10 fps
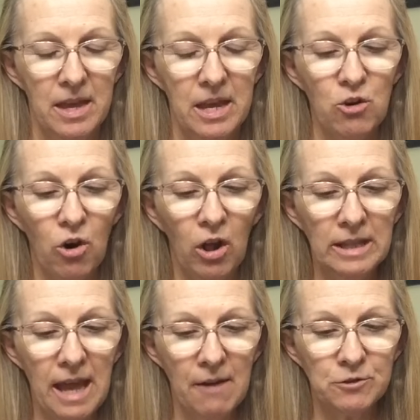He
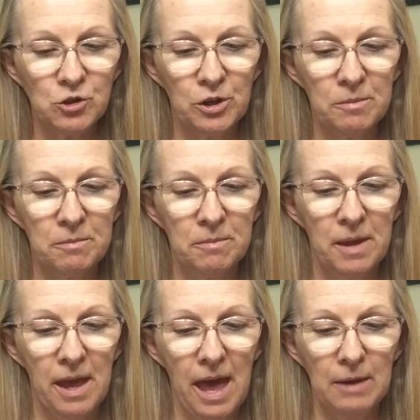crawled after him
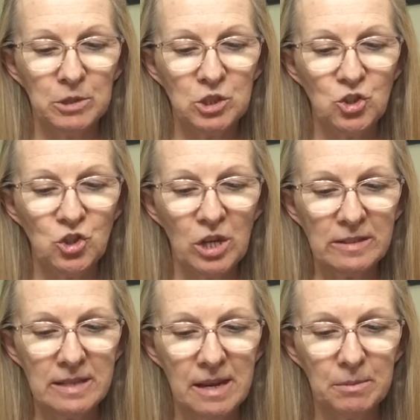and was
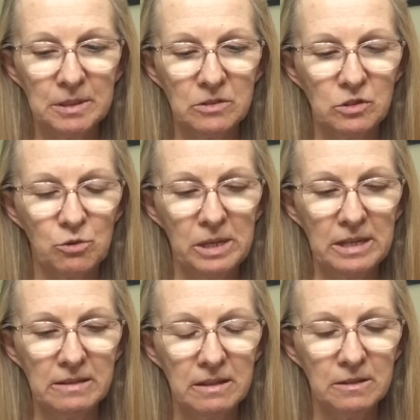just able to
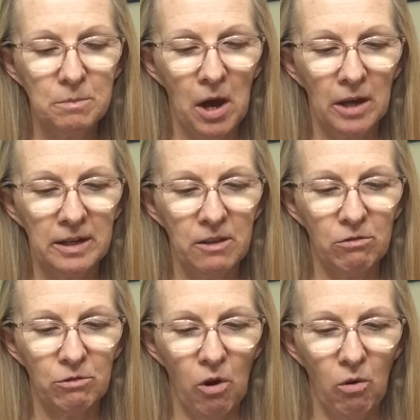squeeze his body
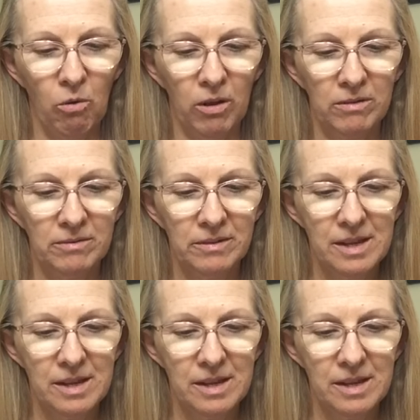through the hole.